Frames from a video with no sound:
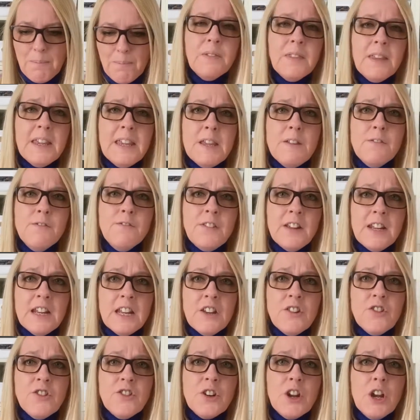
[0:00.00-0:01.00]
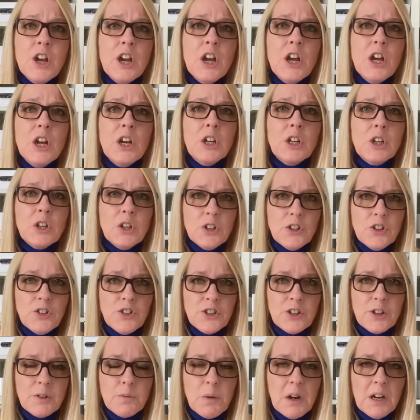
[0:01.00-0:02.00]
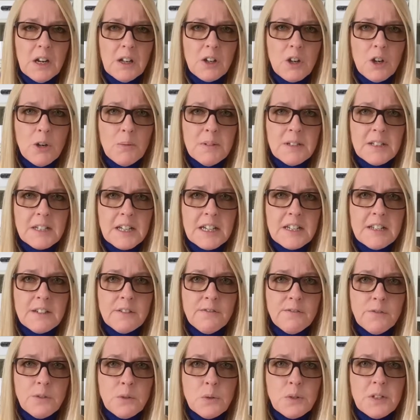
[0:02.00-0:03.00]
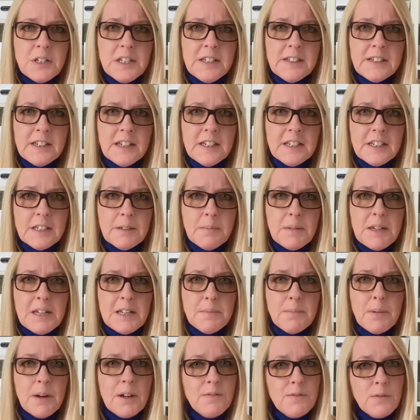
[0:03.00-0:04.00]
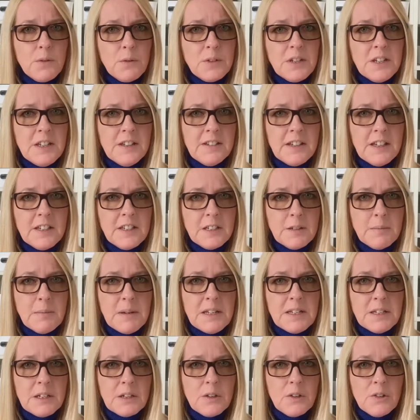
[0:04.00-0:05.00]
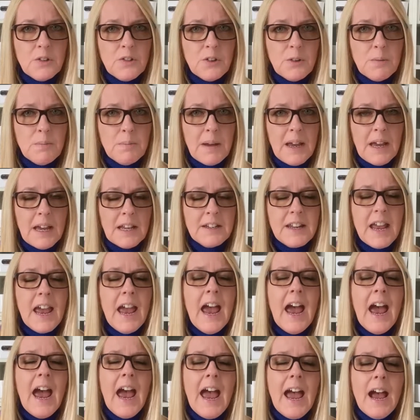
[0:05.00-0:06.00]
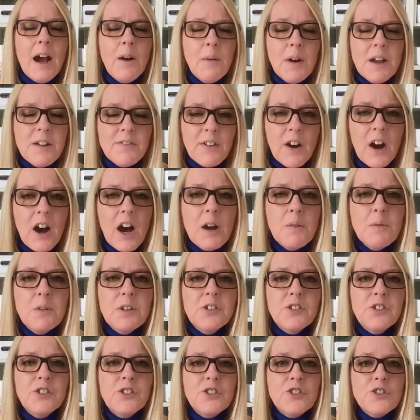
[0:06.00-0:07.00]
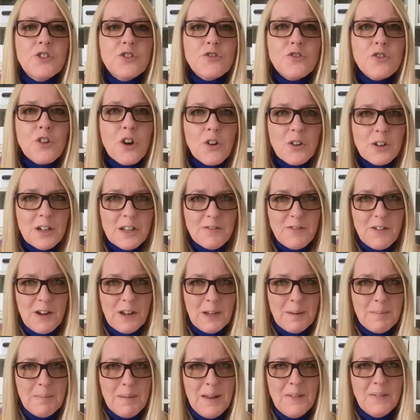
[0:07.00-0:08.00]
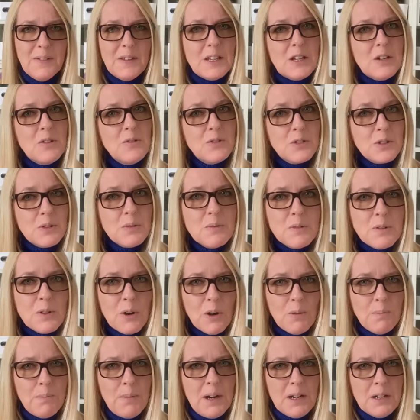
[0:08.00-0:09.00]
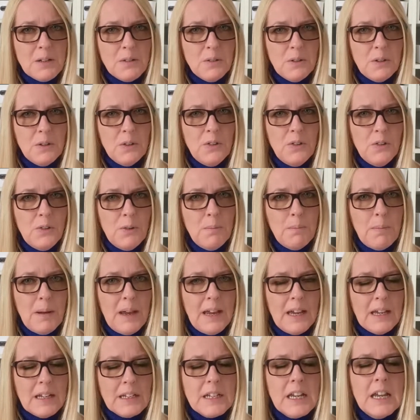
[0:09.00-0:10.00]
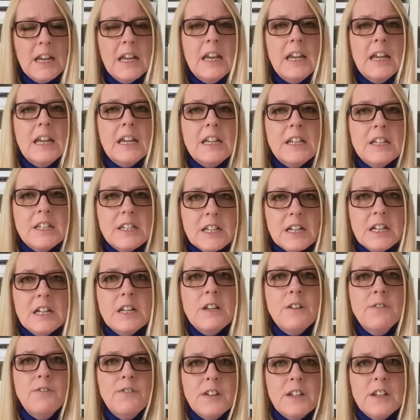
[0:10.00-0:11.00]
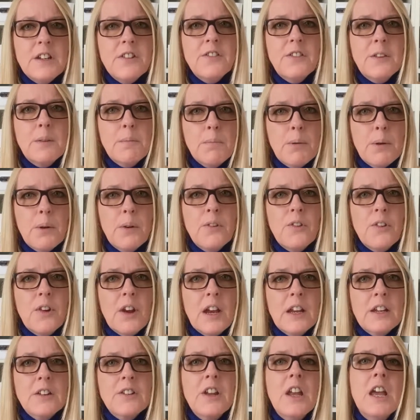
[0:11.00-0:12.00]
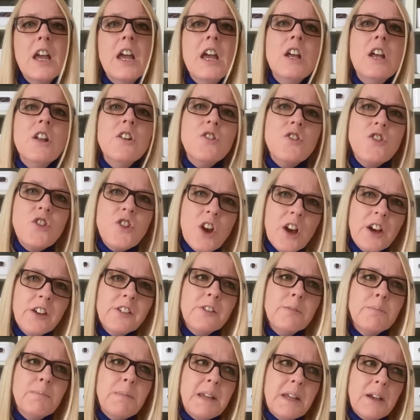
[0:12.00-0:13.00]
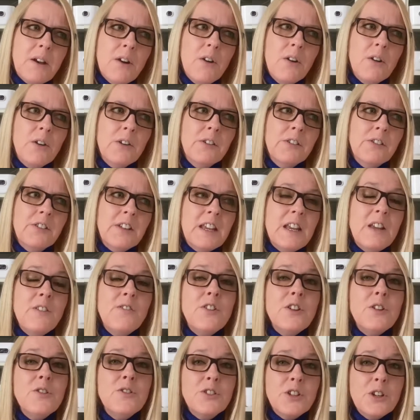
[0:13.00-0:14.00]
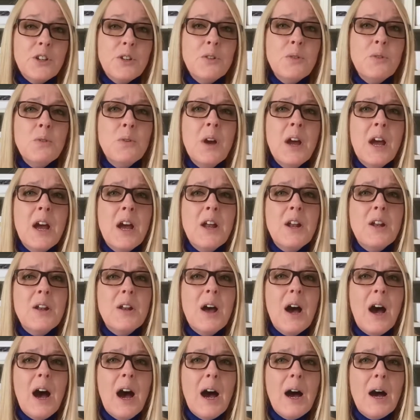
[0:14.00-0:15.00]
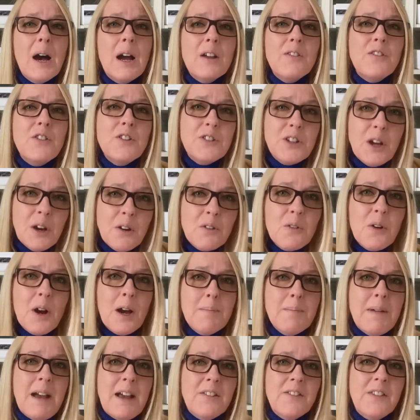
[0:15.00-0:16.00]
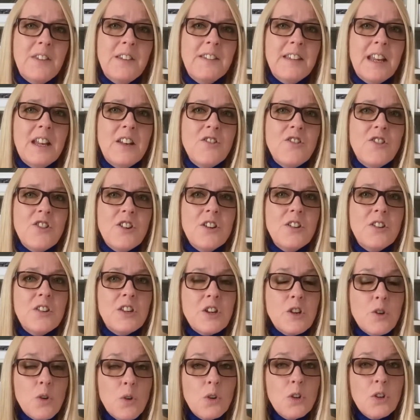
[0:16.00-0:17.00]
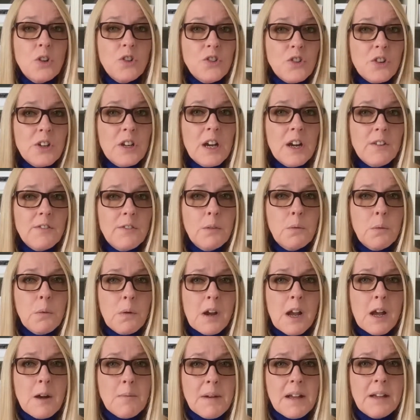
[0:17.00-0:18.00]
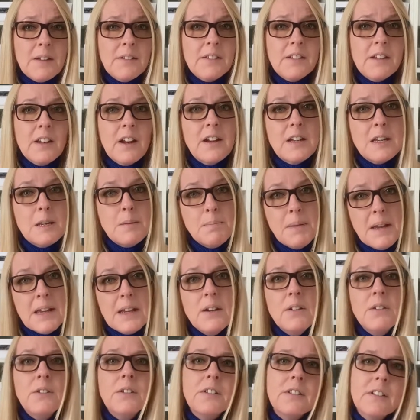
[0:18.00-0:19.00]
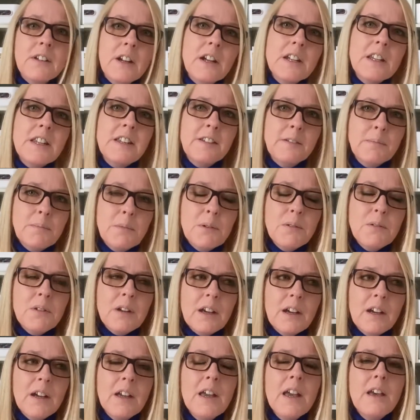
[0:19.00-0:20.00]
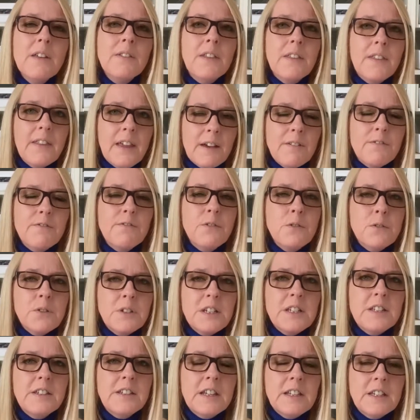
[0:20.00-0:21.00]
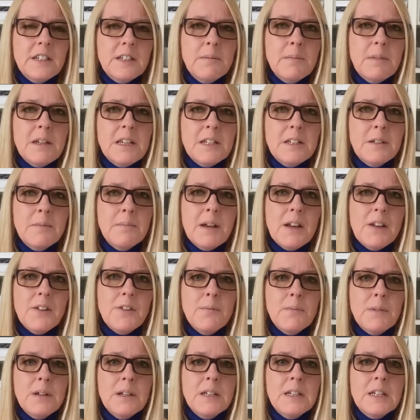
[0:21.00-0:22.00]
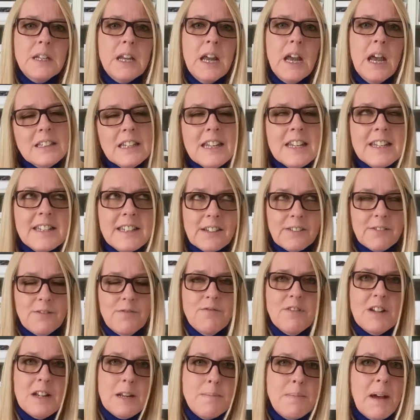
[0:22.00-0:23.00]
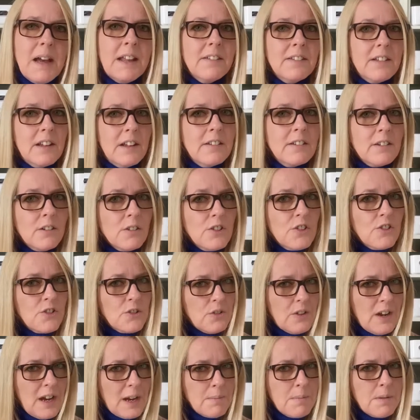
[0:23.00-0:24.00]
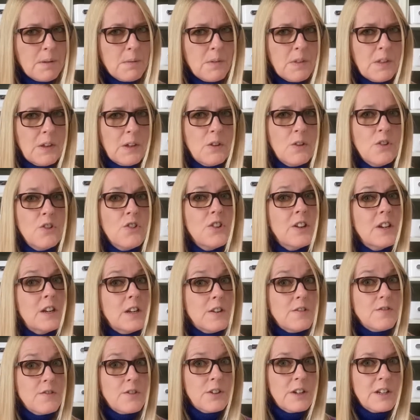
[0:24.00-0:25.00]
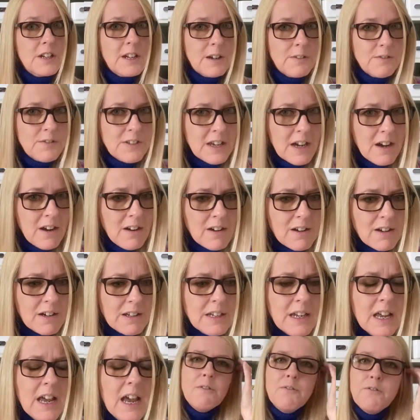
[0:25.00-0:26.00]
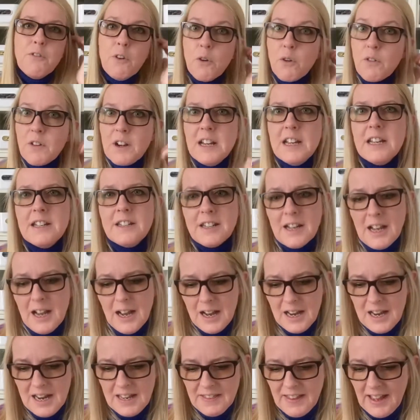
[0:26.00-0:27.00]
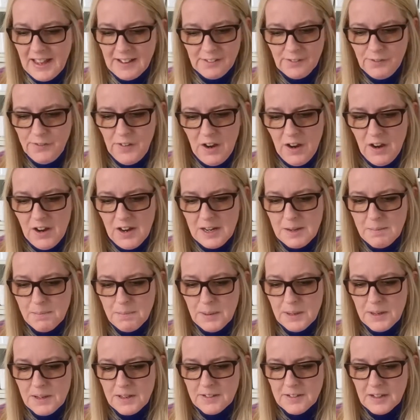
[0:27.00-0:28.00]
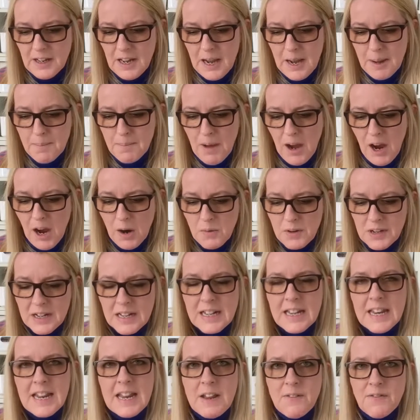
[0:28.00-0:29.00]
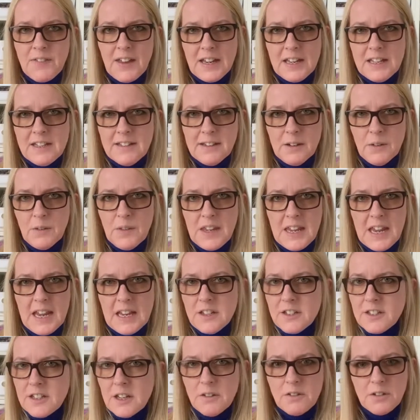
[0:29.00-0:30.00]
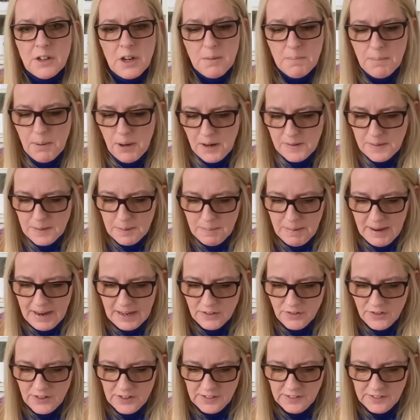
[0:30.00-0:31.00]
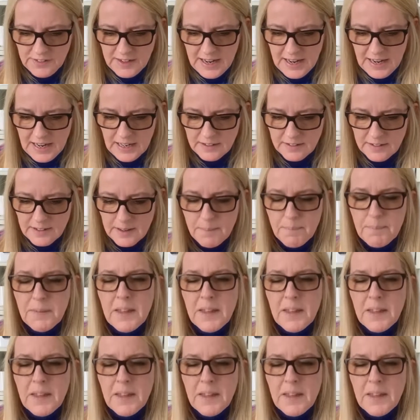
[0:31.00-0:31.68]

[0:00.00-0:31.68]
The finished cushion will accommodate a 40 centimetre by 40 centimetre cushion pad. However, I would strongly recommend that you do not buy your cushion pad until you finish the project, just because if you don't quite match the tension, your cushion cover will come out slightly bigger or slightly smaller than that 40 centimetre measurement. It doesn't really matter as long as you're happy with the cushion and you've got enough yarn for it, that's fine, but I would leave that until the end. Don't go buying the pad just yet.